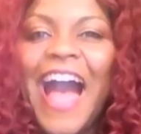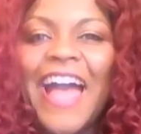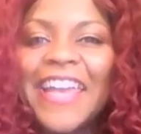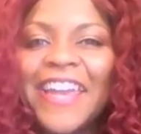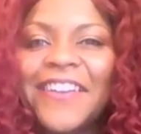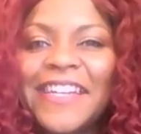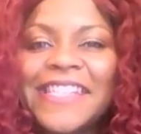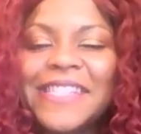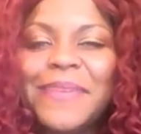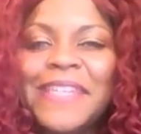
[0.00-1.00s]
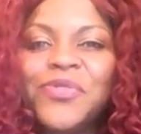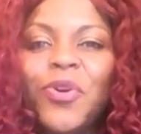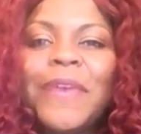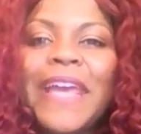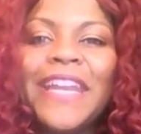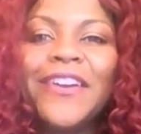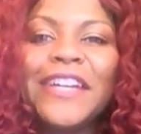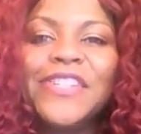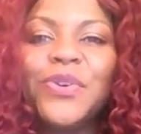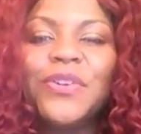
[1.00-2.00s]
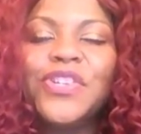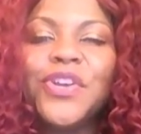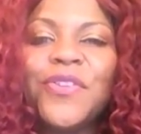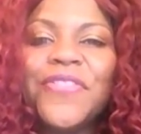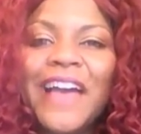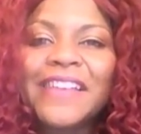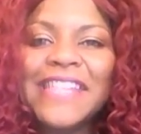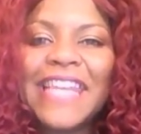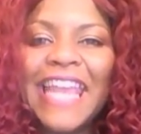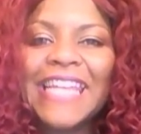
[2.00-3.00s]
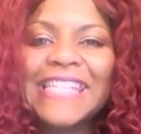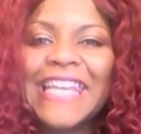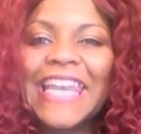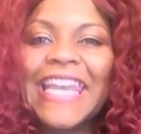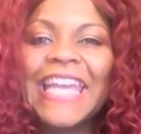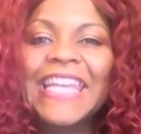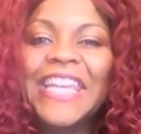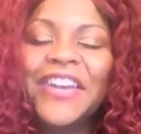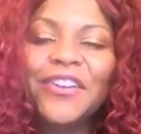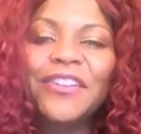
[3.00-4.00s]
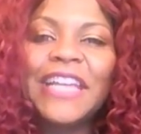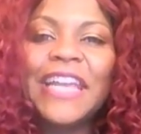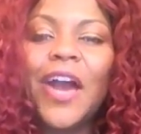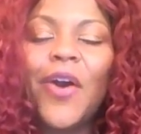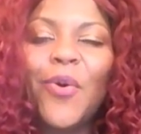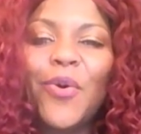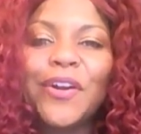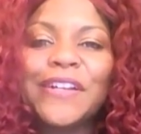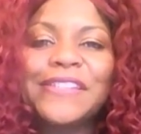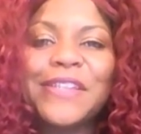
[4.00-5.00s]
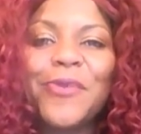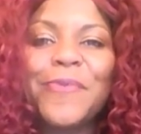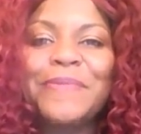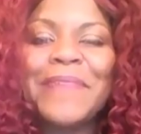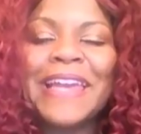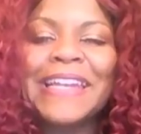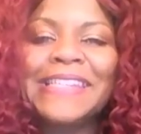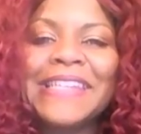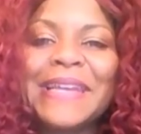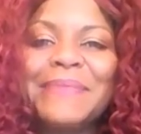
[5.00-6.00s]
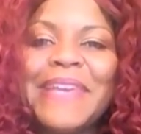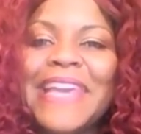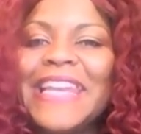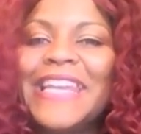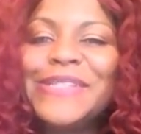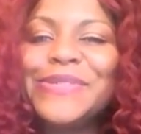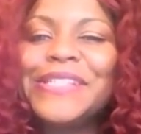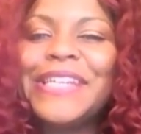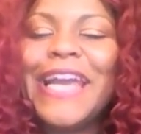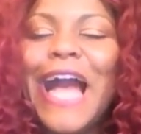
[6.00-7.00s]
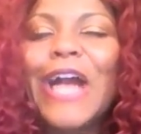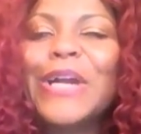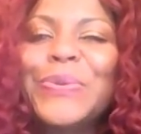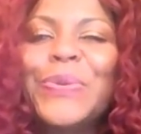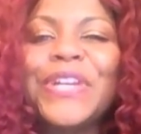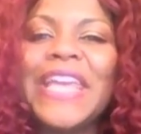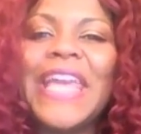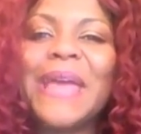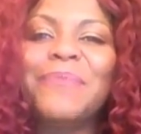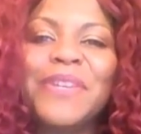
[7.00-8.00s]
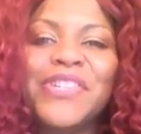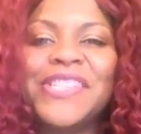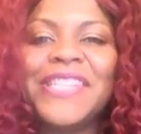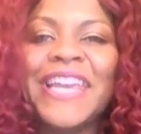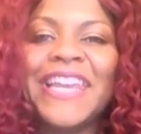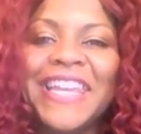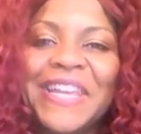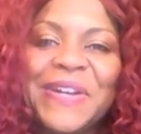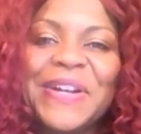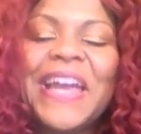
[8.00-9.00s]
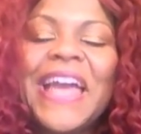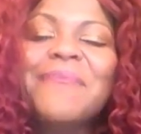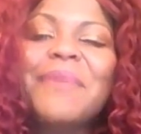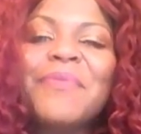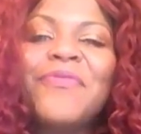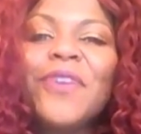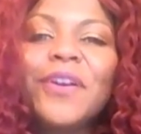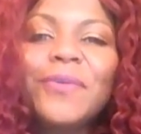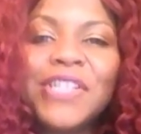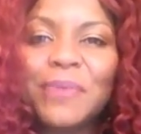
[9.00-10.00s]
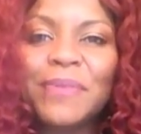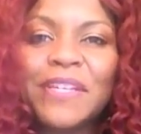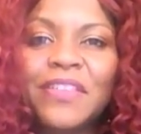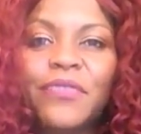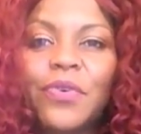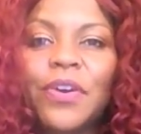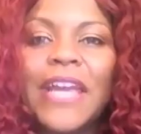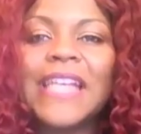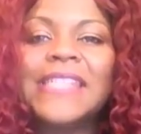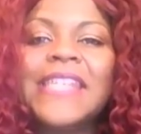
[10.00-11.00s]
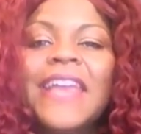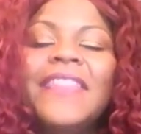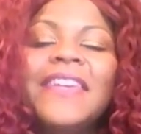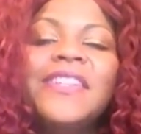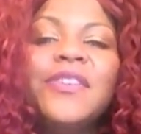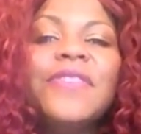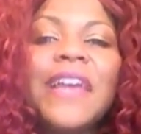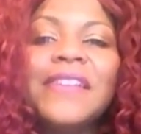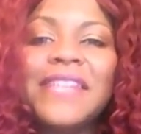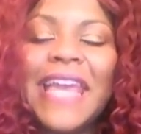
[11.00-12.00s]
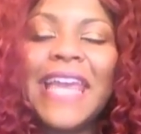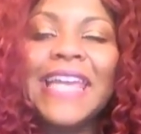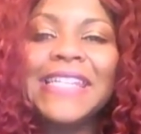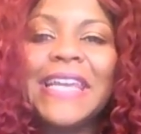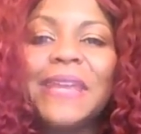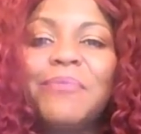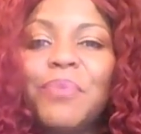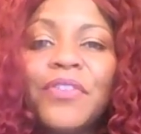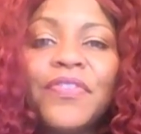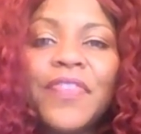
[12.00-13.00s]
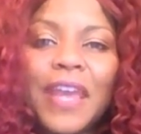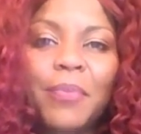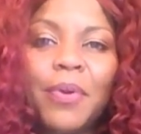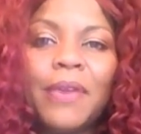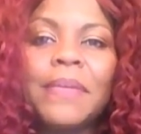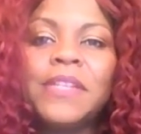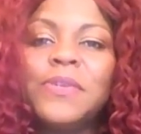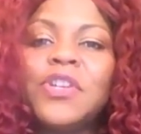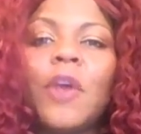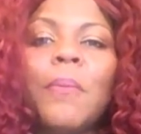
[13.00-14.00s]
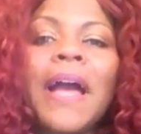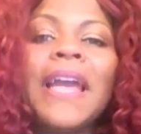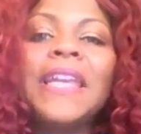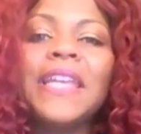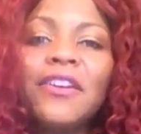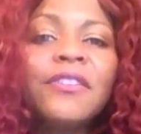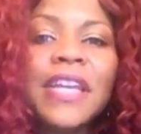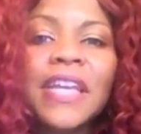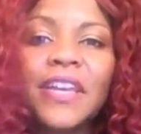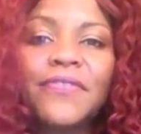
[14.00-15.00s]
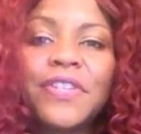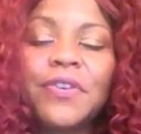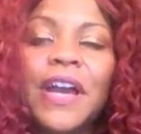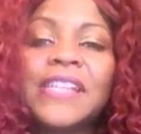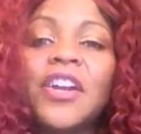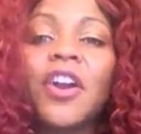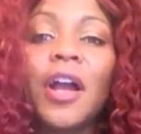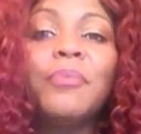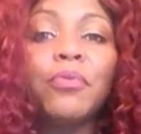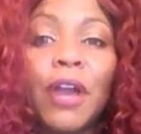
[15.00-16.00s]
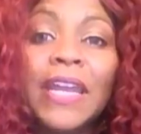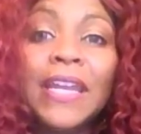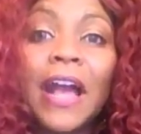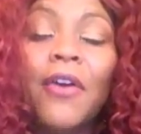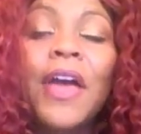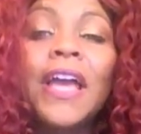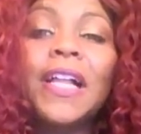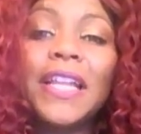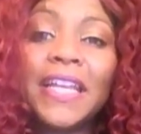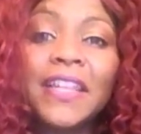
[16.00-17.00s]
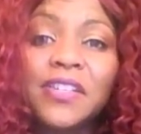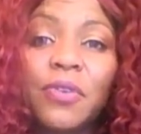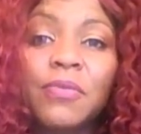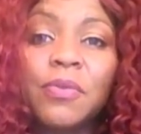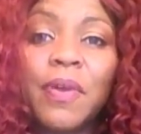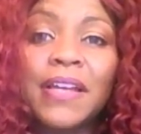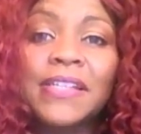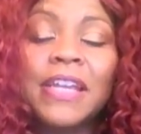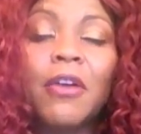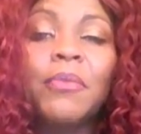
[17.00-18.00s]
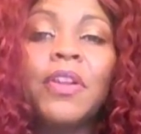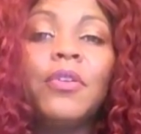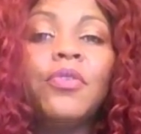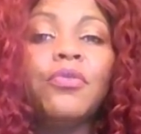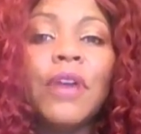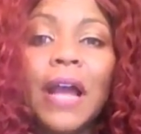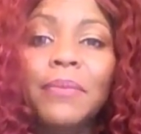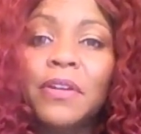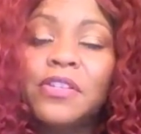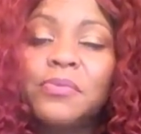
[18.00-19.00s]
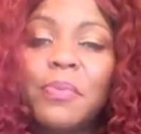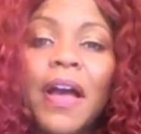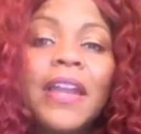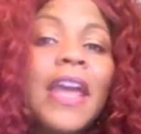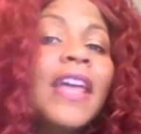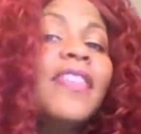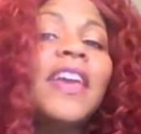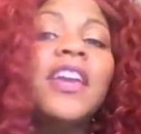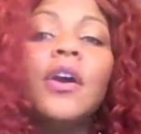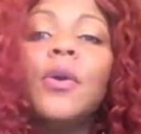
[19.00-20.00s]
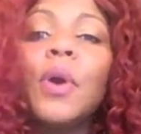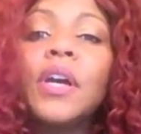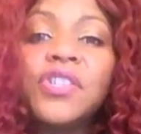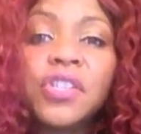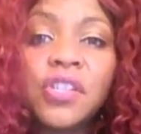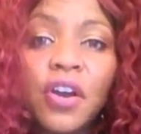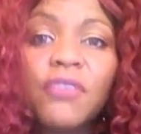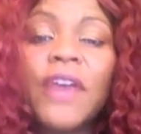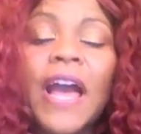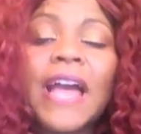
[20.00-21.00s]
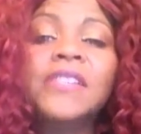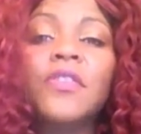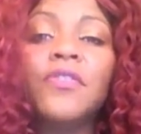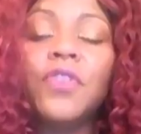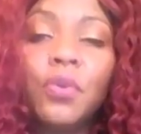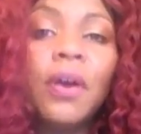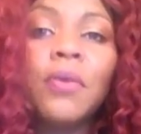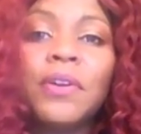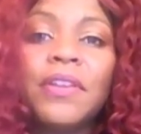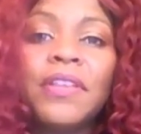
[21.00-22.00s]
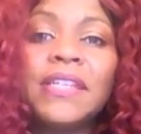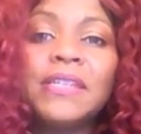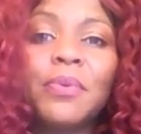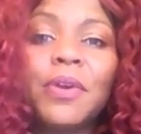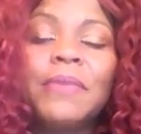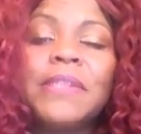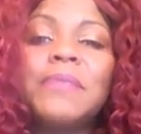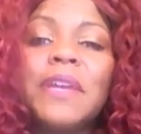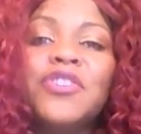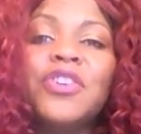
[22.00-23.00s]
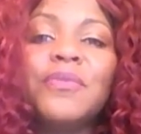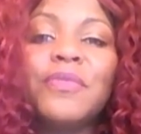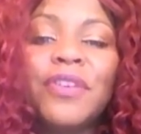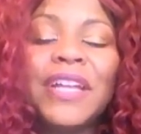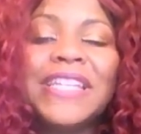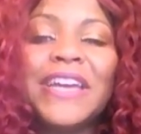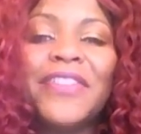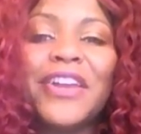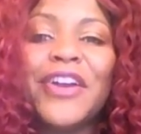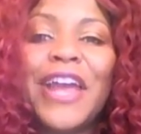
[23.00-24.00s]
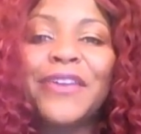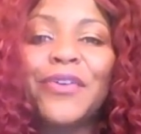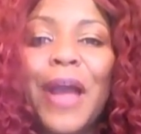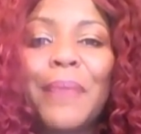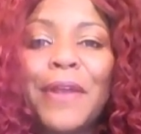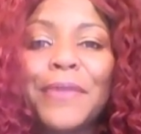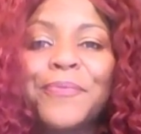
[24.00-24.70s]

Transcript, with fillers: Hi Aries, it's me Stormie, and here is your two thousand eighteen yearly horoscope. And man, it's going to be an interesting, hard-working, ambitious kind of year. But before we jump into the forecast, the two thousand eighteen birthday appointments, which are my yearly gift to you guys, are up right now. Click in the description box down below, grab your spot. They go so fast, so if you want one of these appointments, make sure you click down there and grab it.